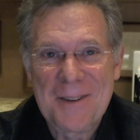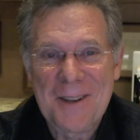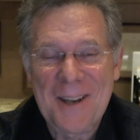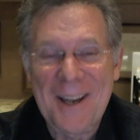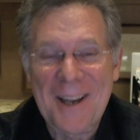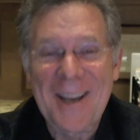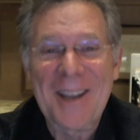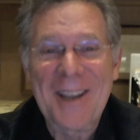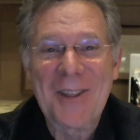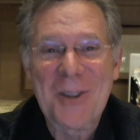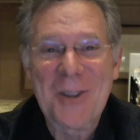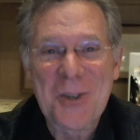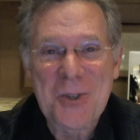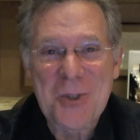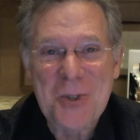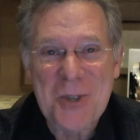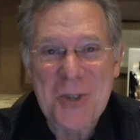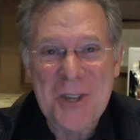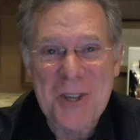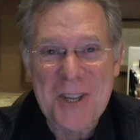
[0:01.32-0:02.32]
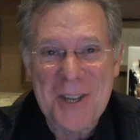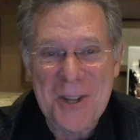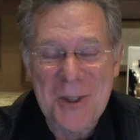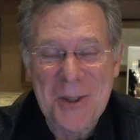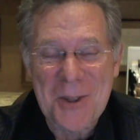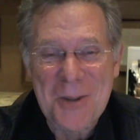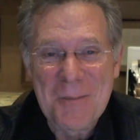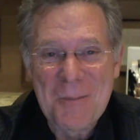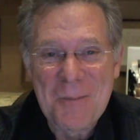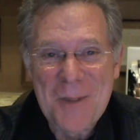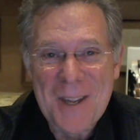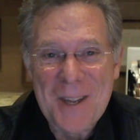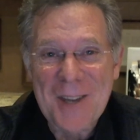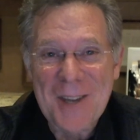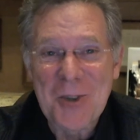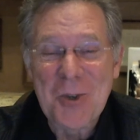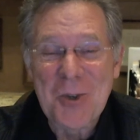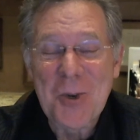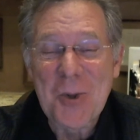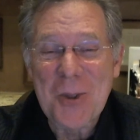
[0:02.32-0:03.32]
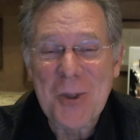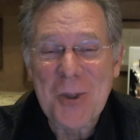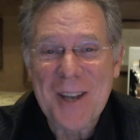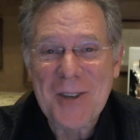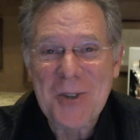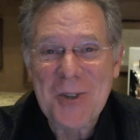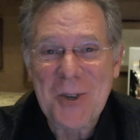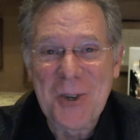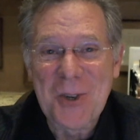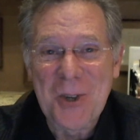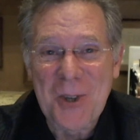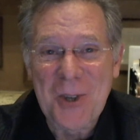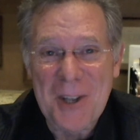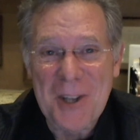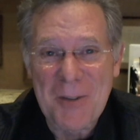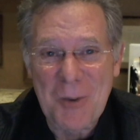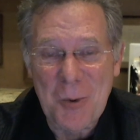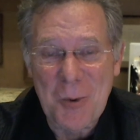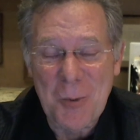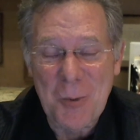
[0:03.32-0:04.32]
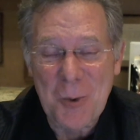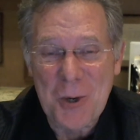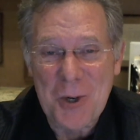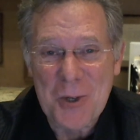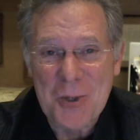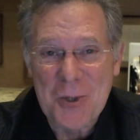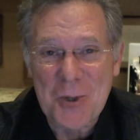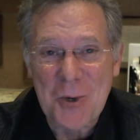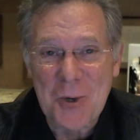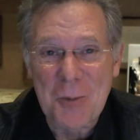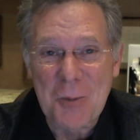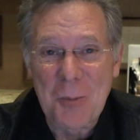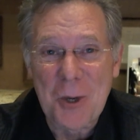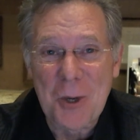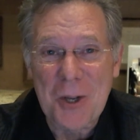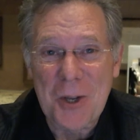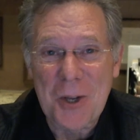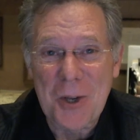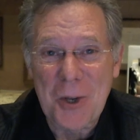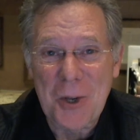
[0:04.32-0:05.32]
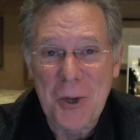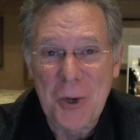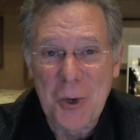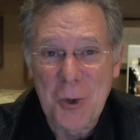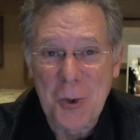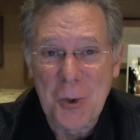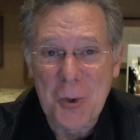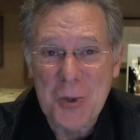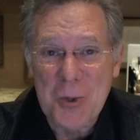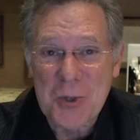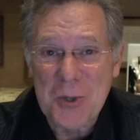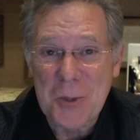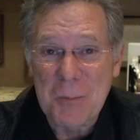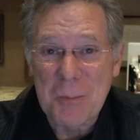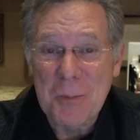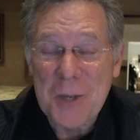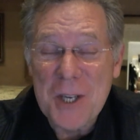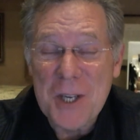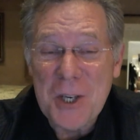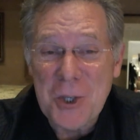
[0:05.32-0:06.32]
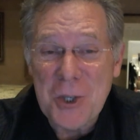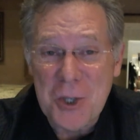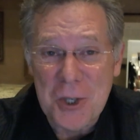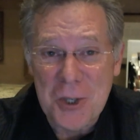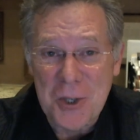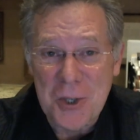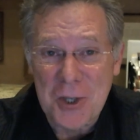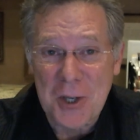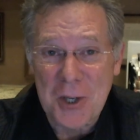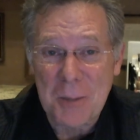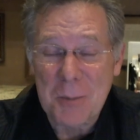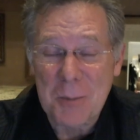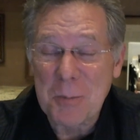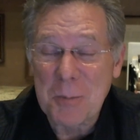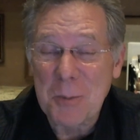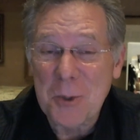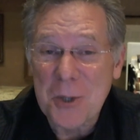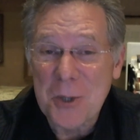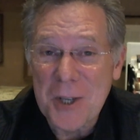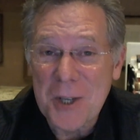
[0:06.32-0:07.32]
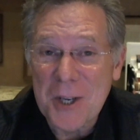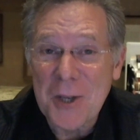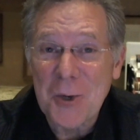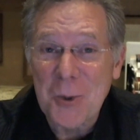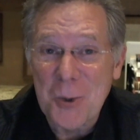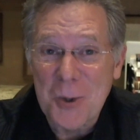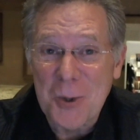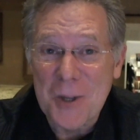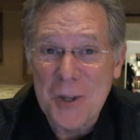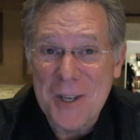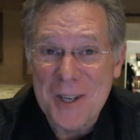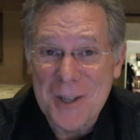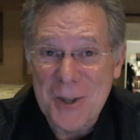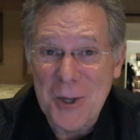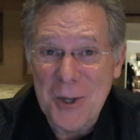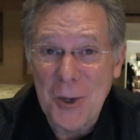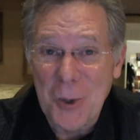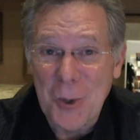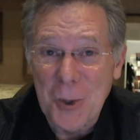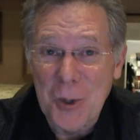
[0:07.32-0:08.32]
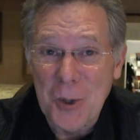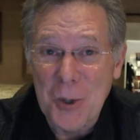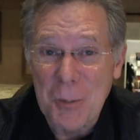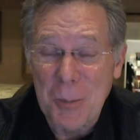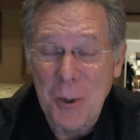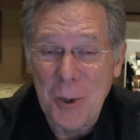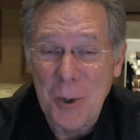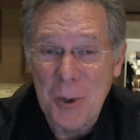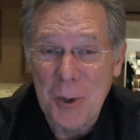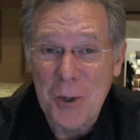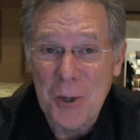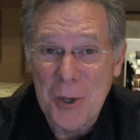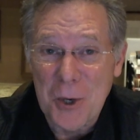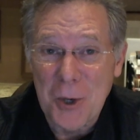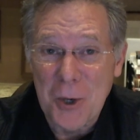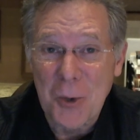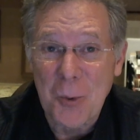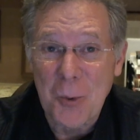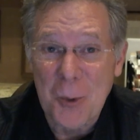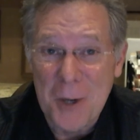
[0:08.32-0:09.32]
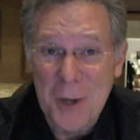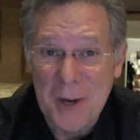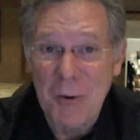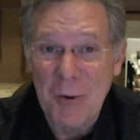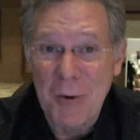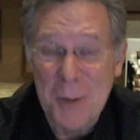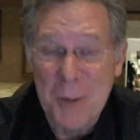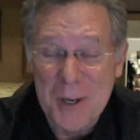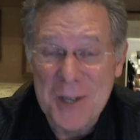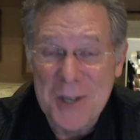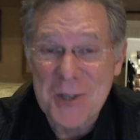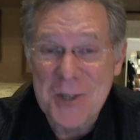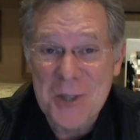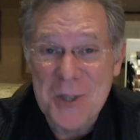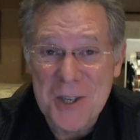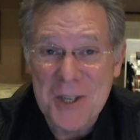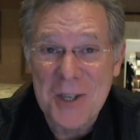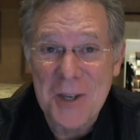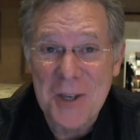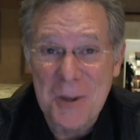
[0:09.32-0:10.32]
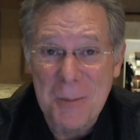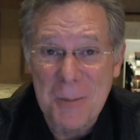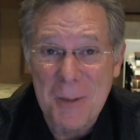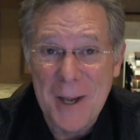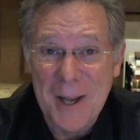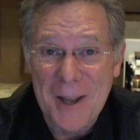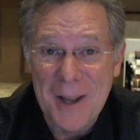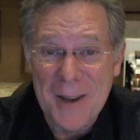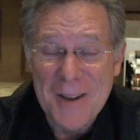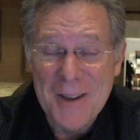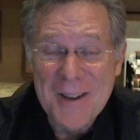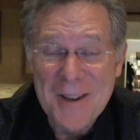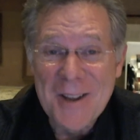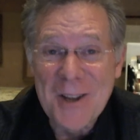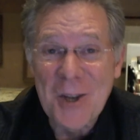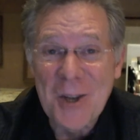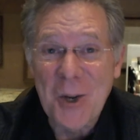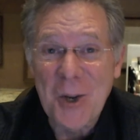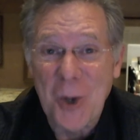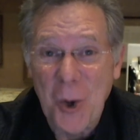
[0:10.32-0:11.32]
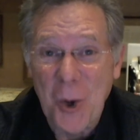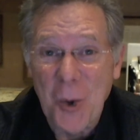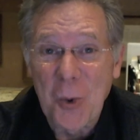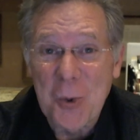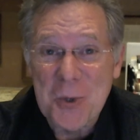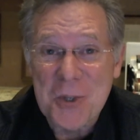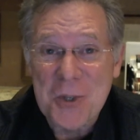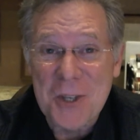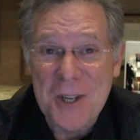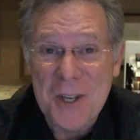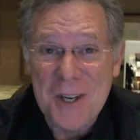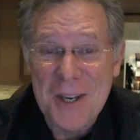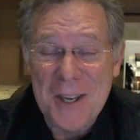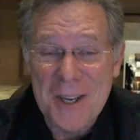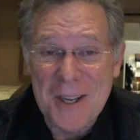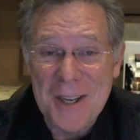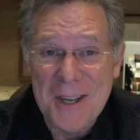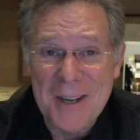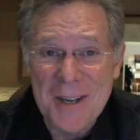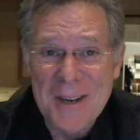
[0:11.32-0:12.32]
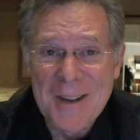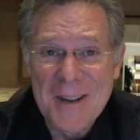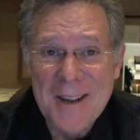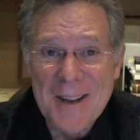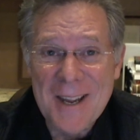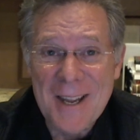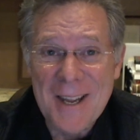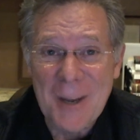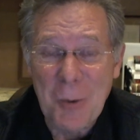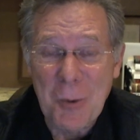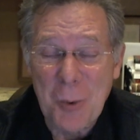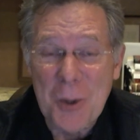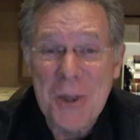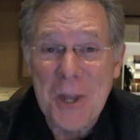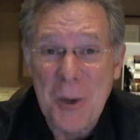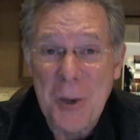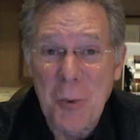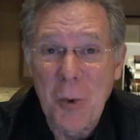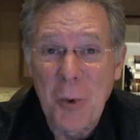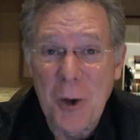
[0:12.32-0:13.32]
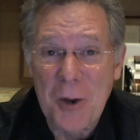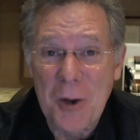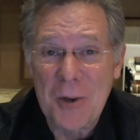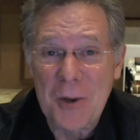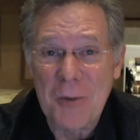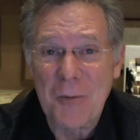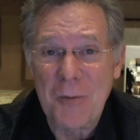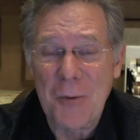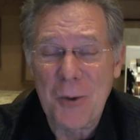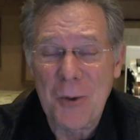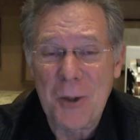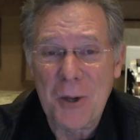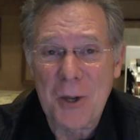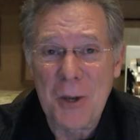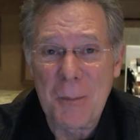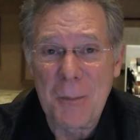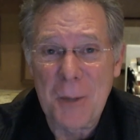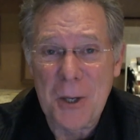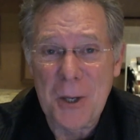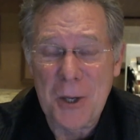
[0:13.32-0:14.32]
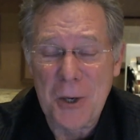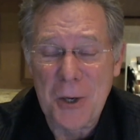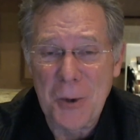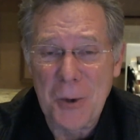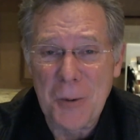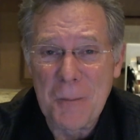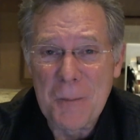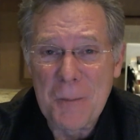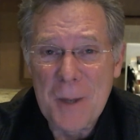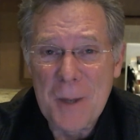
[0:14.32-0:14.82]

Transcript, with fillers: Hi, this is Keith. In 2011, we're going to start bringing you some teaching tips, particularly at the early part of the year when everybody's thinking about goal setting and, and what they want for the coming year.